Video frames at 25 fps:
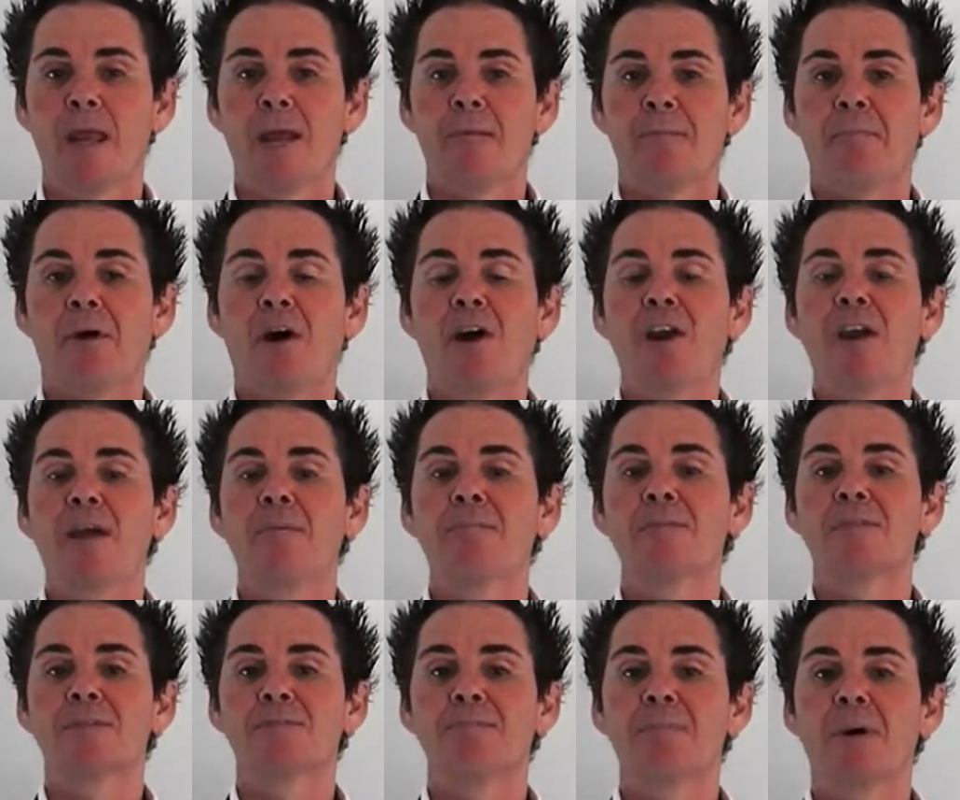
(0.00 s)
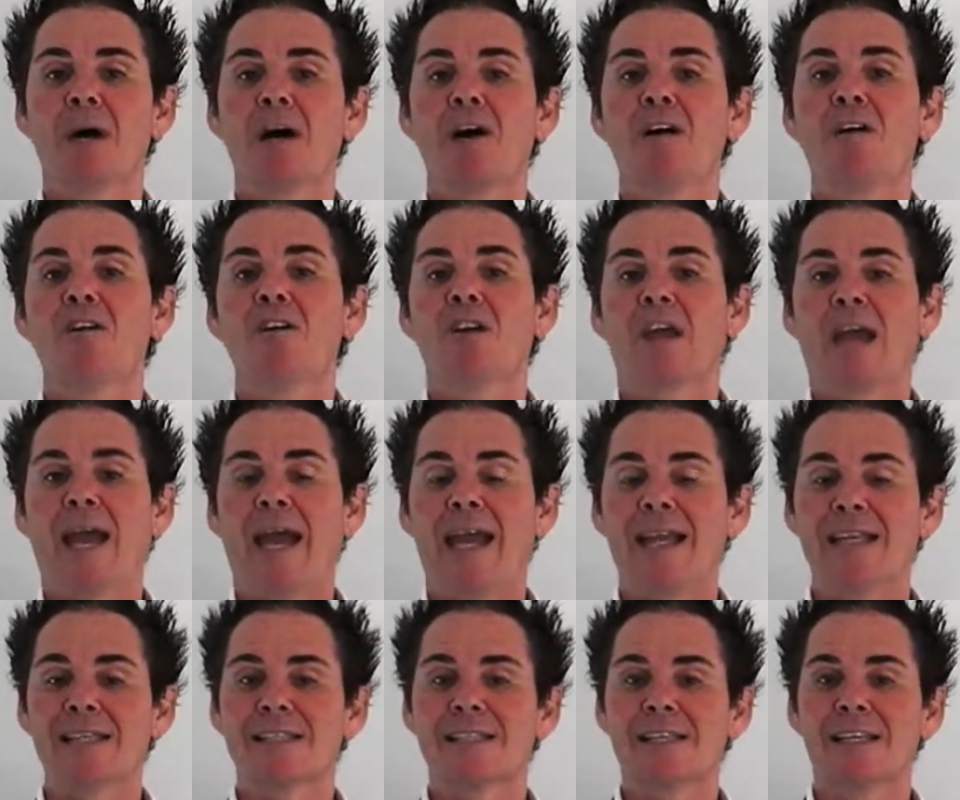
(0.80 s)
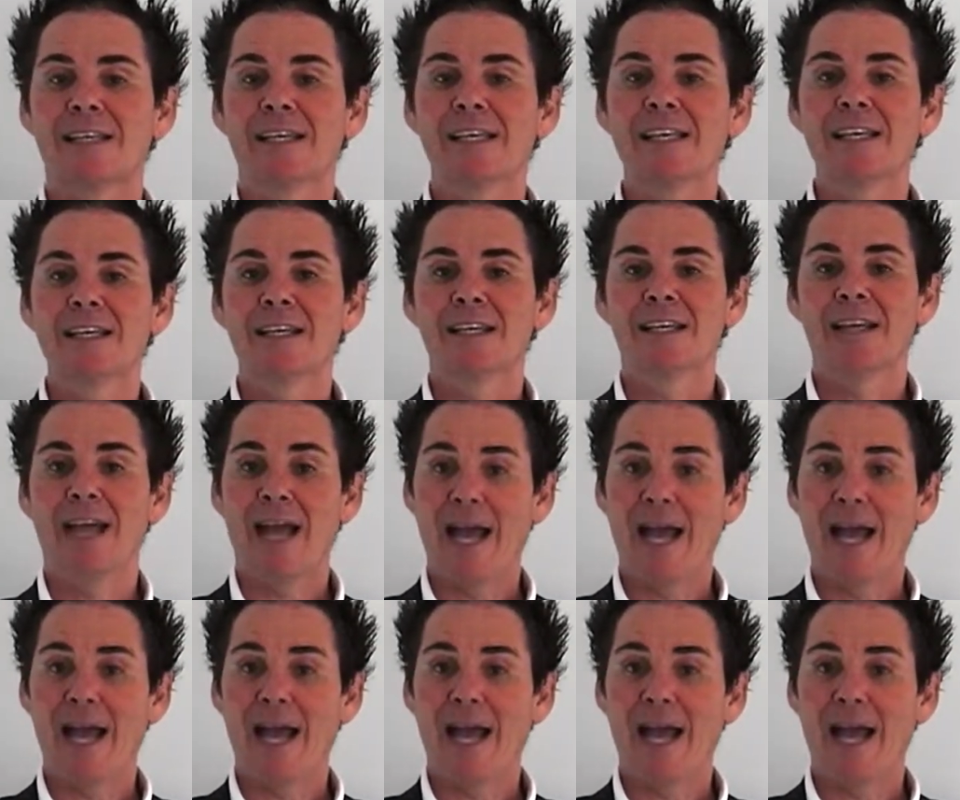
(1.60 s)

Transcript: My name is Mark Anthony